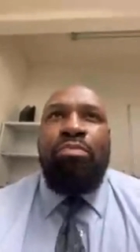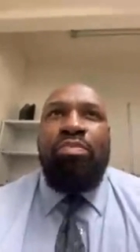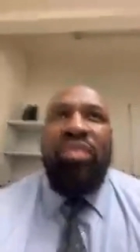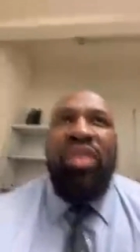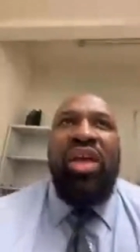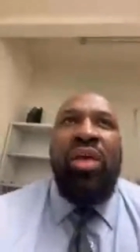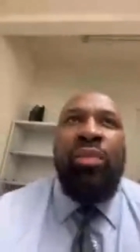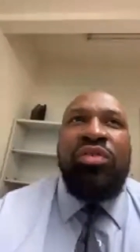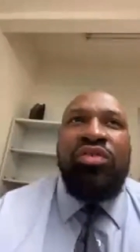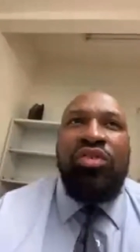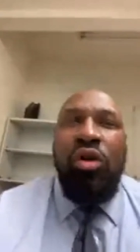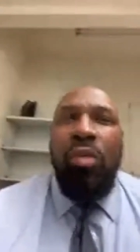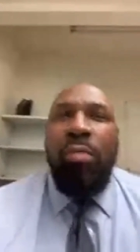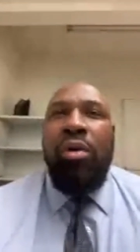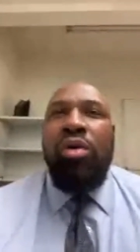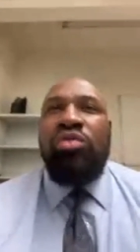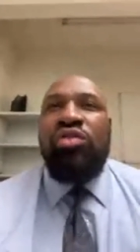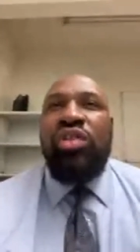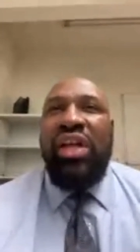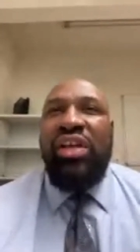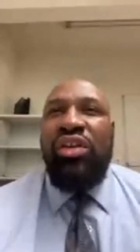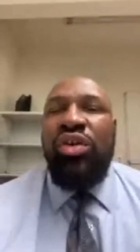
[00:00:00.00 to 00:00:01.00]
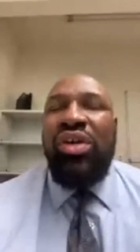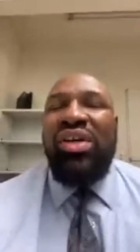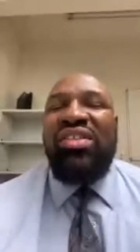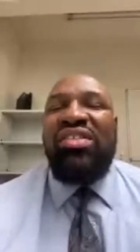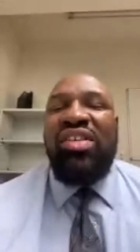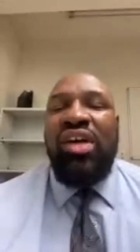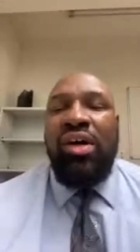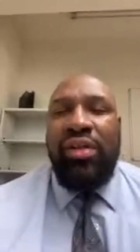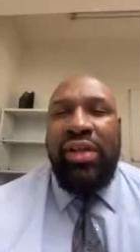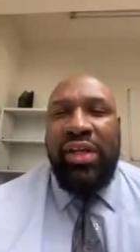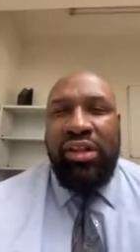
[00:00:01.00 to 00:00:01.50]
it was almost like you could
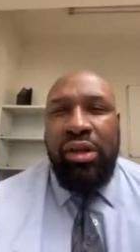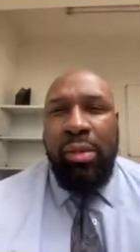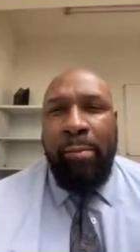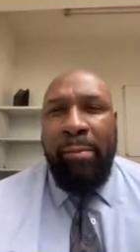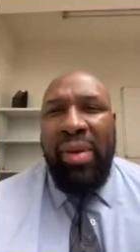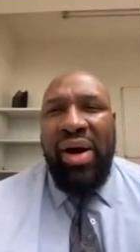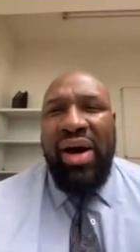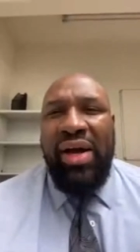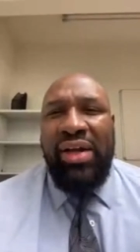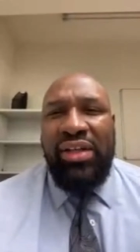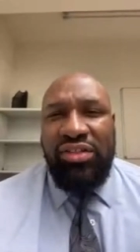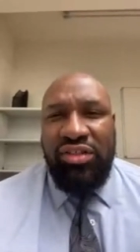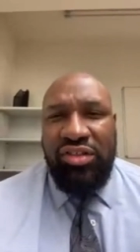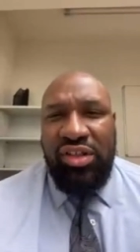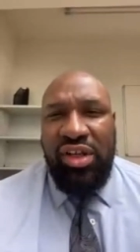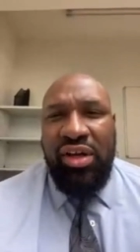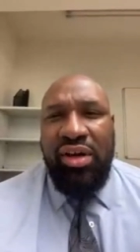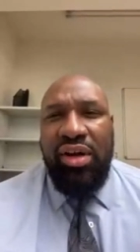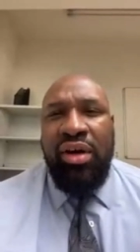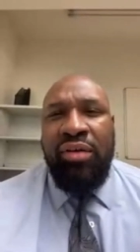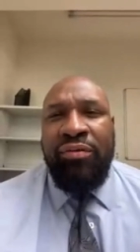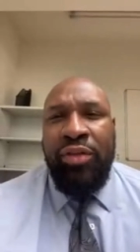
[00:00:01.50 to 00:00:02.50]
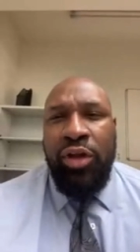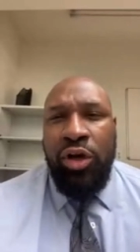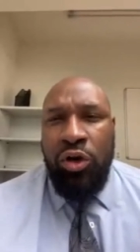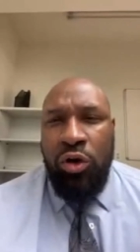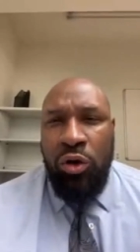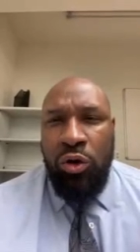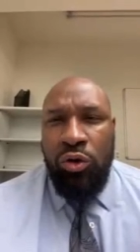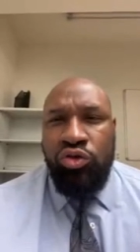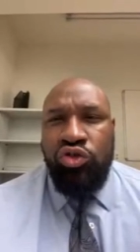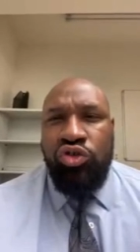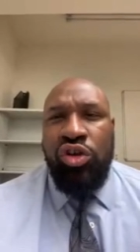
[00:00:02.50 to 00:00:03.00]
tell that the mindset of the
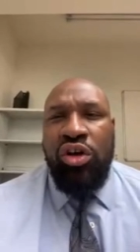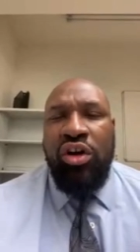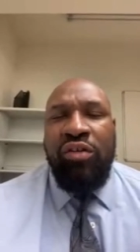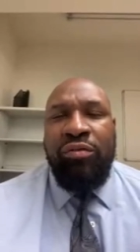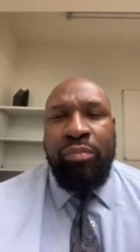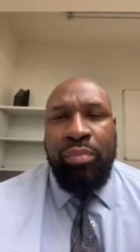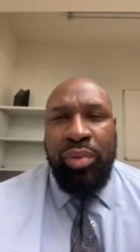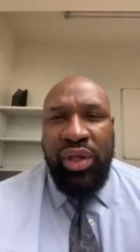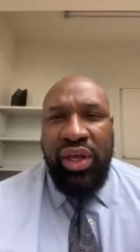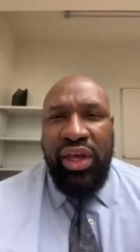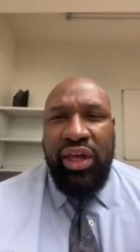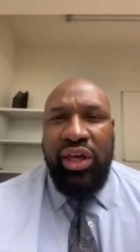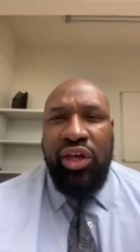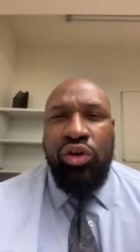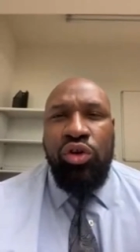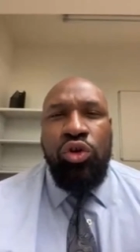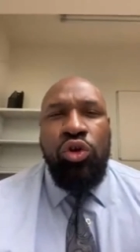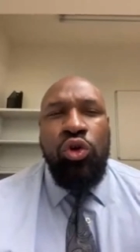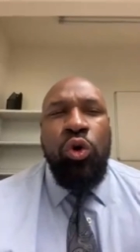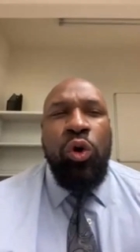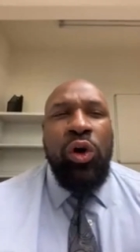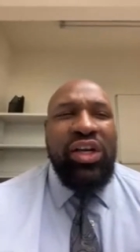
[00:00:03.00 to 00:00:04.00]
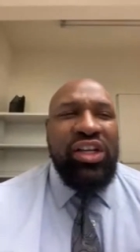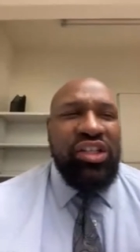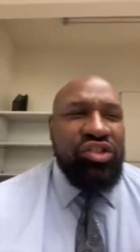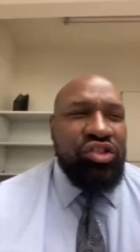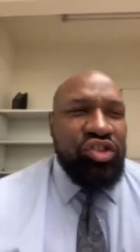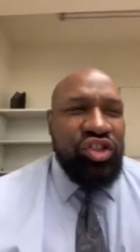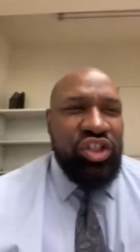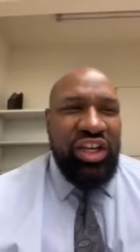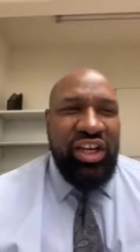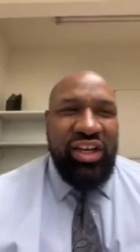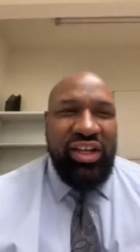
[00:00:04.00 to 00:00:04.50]
culture of playing in New York has
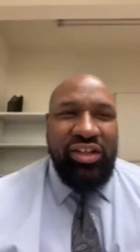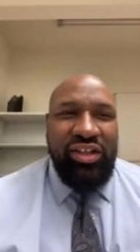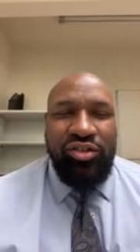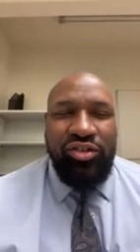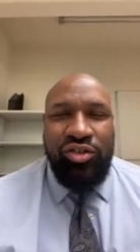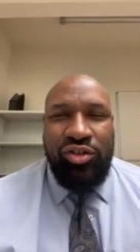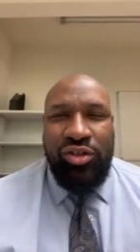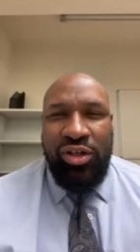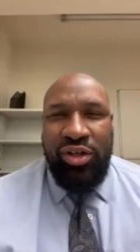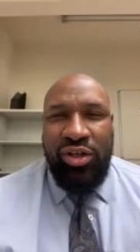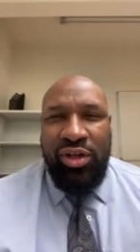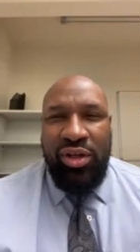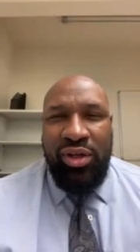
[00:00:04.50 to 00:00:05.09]
changed.